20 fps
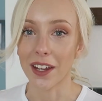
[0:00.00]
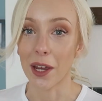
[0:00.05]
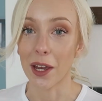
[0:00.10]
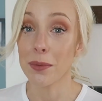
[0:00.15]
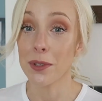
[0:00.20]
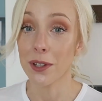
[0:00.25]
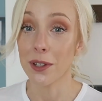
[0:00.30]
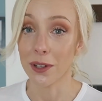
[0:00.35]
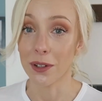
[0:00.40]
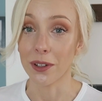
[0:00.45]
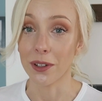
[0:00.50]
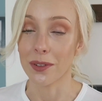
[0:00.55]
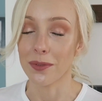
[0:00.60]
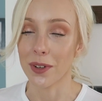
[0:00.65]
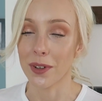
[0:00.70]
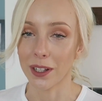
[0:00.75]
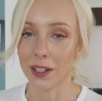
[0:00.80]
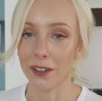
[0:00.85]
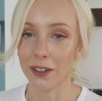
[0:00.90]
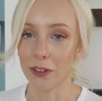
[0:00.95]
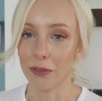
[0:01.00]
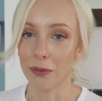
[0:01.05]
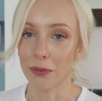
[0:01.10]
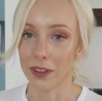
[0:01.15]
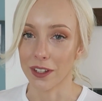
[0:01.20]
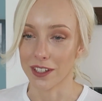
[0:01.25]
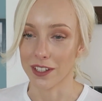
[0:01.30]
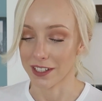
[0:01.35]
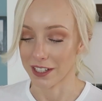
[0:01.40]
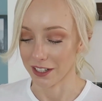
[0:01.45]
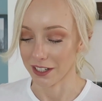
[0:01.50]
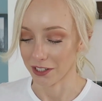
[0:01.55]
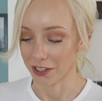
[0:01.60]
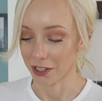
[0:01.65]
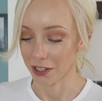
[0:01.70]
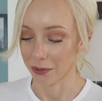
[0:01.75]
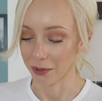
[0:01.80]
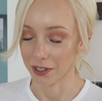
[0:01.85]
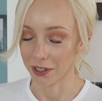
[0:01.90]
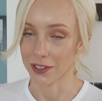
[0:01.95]
I absolutely fell in love with this
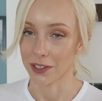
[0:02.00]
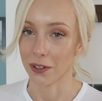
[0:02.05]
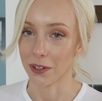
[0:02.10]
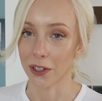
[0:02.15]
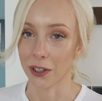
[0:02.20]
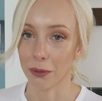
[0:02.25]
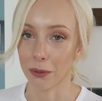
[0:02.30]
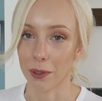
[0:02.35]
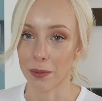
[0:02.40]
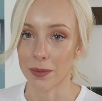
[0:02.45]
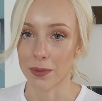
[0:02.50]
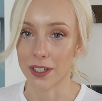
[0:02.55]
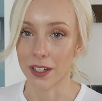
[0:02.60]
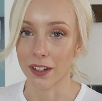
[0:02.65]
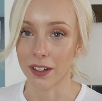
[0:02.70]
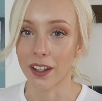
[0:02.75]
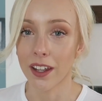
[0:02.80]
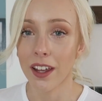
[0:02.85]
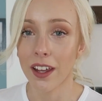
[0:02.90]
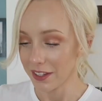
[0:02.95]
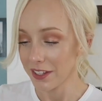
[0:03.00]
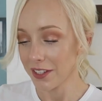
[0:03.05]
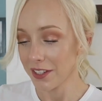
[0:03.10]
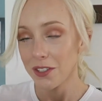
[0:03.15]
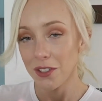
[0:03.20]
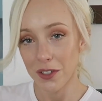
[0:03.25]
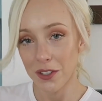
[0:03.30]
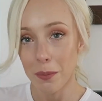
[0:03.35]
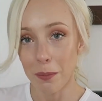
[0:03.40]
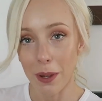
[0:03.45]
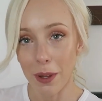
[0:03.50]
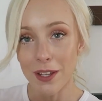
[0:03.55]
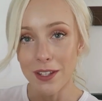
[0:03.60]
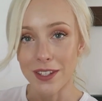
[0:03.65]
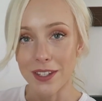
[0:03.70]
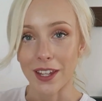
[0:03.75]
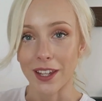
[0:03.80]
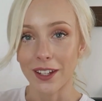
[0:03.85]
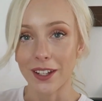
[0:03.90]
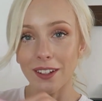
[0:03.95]
t-shirt when I saw it on the website. And this is just a
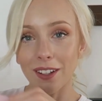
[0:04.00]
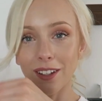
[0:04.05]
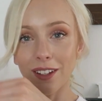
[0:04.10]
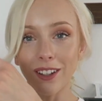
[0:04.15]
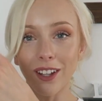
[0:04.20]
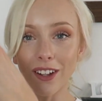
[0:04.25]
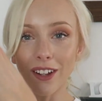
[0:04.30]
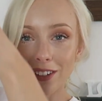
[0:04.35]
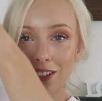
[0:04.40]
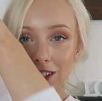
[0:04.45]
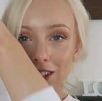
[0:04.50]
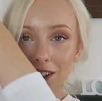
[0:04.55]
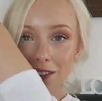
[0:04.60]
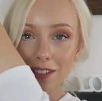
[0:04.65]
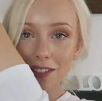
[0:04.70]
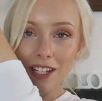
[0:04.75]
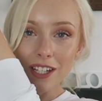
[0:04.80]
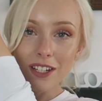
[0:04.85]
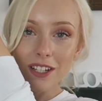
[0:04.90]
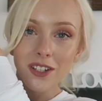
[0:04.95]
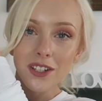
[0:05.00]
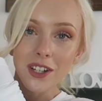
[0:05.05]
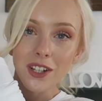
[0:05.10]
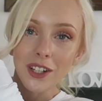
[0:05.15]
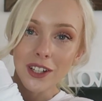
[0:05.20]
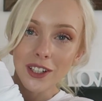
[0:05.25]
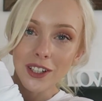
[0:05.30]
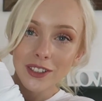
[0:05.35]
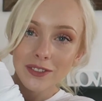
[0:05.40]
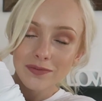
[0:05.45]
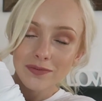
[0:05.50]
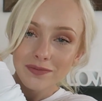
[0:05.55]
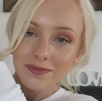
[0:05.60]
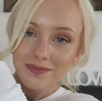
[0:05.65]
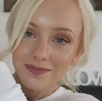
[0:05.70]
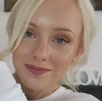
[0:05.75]
basic long sleeve t-shirt,